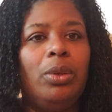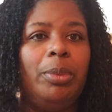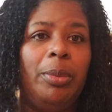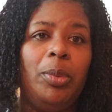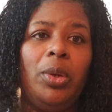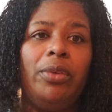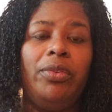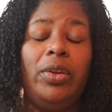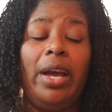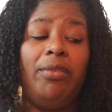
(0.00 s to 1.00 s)
a little bit more
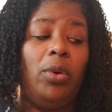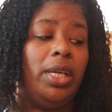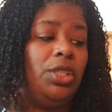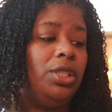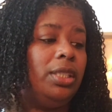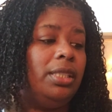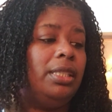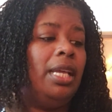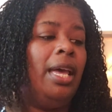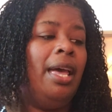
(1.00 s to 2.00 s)
if you have questions.